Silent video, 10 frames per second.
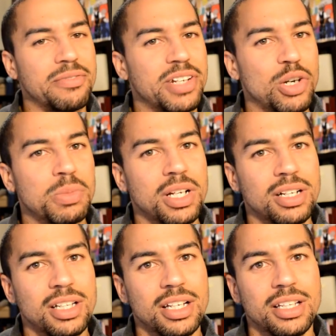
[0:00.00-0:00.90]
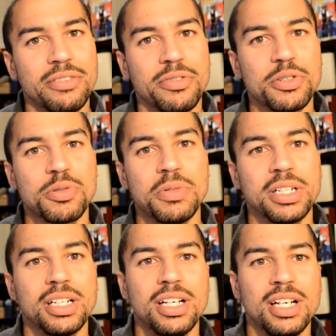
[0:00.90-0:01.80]
video blog. Uh, the first
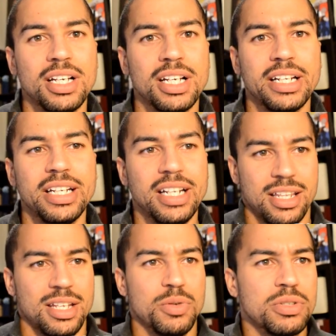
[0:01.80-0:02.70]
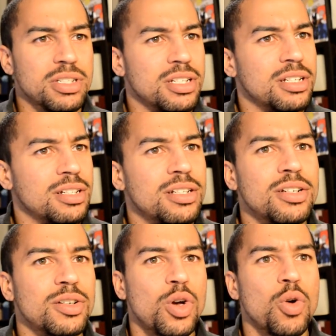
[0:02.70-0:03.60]
one I did I think was
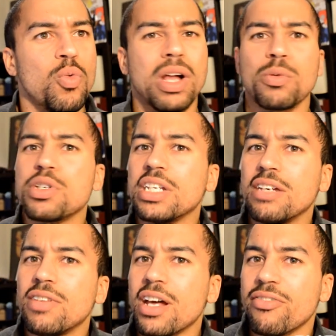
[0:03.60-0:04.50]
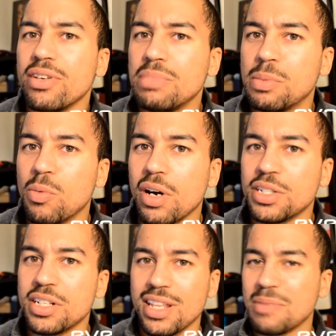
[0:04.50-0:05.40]
well received. I had a few people
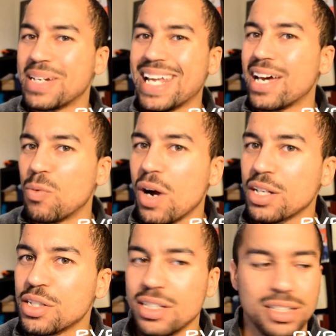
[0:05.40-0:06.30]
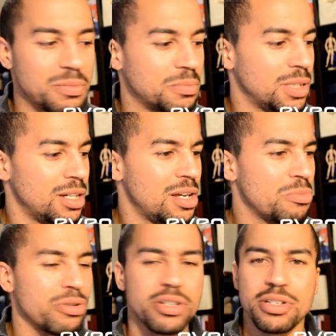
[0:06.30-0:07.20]
watch it. I think my dad watched it and I'm
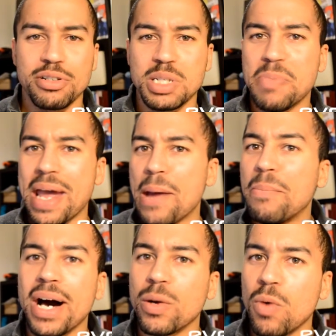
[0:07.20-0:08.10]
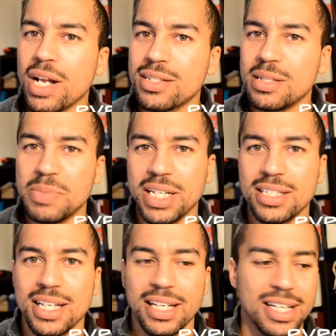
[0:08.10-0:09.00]
pretty sure a spam bot watched it
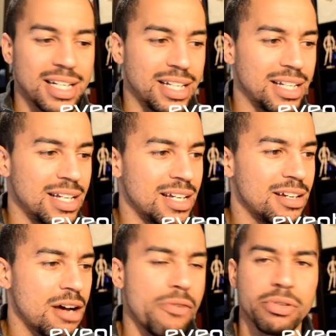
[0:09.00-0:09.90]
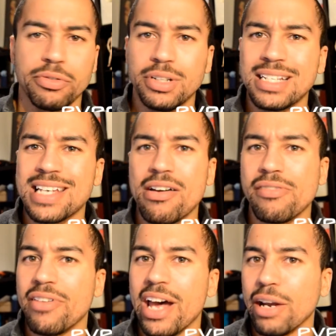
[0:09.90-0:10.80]
because I got a offer for a discounted
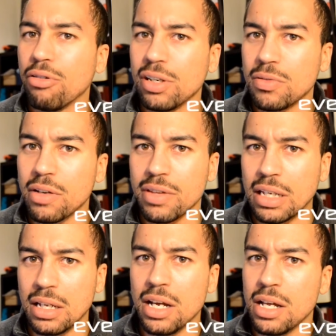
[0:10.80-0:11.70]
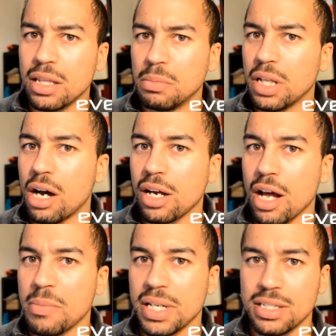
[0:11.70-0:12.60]
Viagra in one of the, the blog
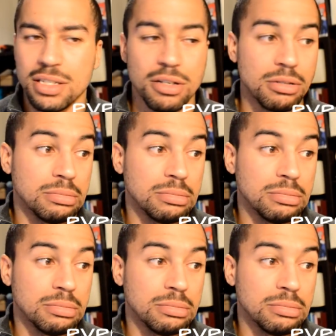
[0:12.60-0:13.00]
comments so